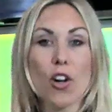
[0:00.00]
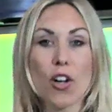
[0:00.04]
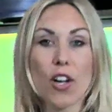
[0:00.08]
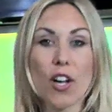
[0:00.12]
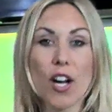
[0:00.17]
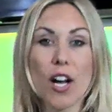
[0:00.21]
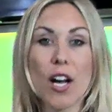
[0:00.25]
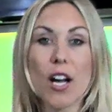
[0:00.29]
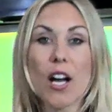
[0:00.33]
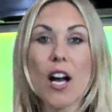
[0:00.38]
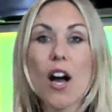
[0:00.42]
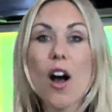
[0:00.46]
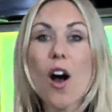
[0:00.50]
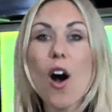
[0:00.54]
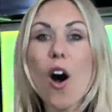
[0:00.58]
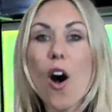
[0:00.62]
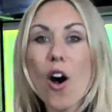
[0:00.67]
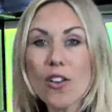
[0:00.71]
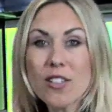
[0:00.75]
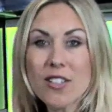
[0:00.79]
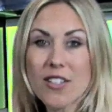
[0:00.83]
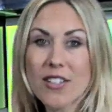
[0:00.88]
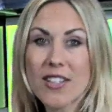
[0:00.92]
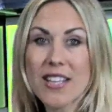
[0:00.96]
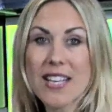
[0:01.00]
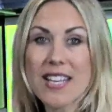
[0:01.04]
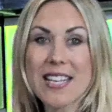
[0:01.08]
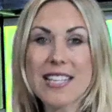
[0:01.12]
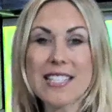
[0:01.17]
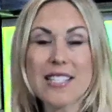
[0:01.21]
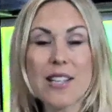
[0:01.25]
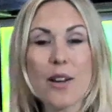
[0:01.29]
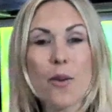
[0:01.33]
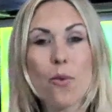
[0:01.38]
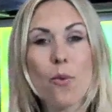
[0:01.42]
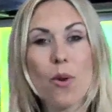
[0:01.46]
cooker onto
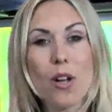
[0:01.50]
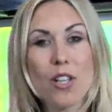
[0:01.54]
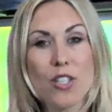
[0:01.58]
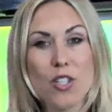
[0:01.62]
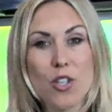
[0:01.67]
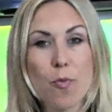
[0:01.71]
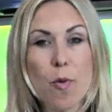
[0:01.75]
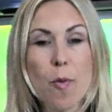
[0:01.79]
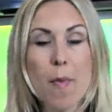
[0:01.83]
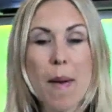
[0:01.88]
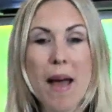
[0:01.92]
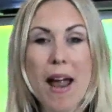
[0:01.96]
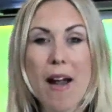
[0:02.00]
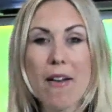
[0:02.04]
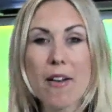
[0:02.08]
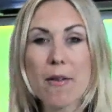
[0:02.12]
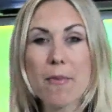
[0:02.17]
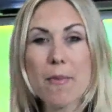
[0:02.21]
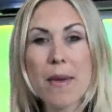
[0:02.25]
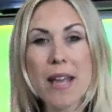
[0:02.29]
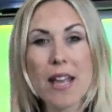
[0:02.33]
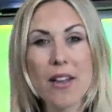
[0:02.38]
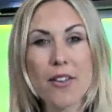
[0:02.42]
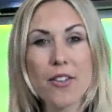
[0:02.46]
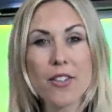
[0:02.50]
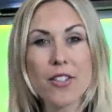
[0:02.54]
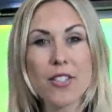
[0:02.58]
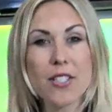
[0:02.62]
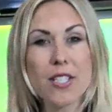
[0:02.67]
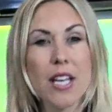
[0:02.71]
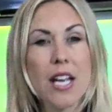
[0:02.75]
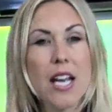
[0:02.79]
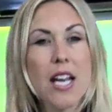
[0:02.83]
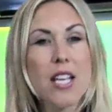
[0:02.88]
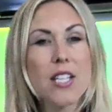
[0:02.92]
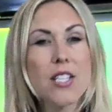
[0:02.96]
these whilst you're preparing
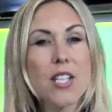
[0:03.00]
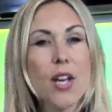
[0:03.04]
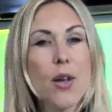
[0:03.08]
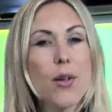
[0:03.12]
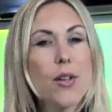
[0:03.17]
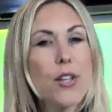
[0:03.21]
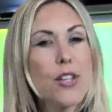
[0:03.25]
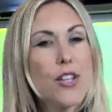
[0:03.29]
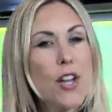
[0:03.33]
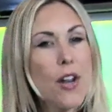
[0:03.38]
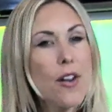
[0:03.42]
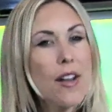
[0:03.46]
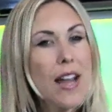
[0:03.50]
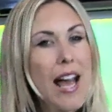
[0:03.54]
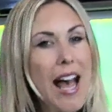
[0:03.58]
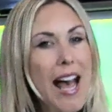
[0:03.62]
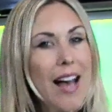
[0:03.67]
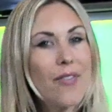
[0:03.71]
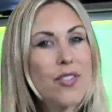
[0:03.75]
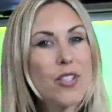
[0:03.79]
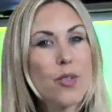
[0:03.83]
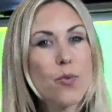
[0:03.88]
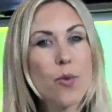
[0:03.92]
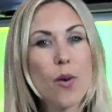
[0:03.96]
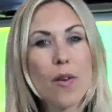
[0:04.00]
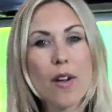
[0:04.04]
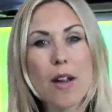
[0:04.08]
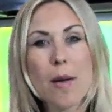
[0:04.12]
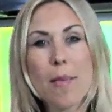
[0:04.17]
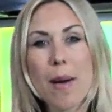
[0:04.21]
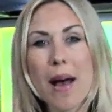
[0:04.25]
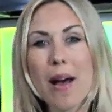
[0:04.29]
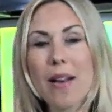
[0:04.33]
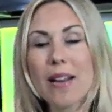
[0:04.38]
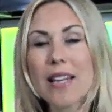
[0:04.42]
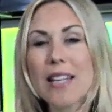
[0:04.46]
meals. So you don't have to worry
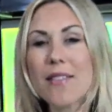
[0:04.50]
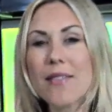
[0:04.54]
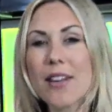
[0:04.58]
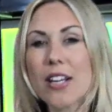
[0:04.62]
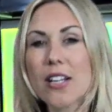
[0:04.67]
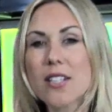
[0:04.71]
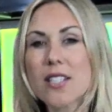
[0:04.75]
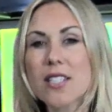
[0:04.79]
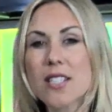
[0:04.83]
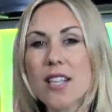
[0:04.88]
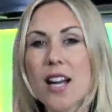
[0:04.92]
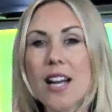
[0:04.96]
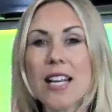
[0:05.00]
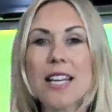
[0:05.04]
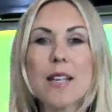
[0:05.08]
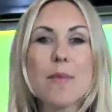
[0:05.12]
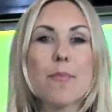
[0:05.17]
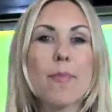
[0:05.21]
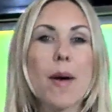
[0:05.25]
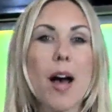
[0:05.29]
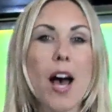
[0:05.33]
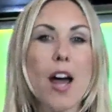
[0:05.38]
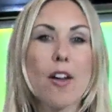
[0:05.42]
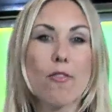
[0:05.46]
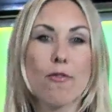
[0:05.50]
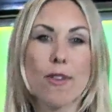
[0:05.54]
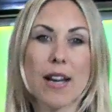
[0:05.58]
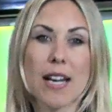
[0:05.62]
about leaving unsightly burn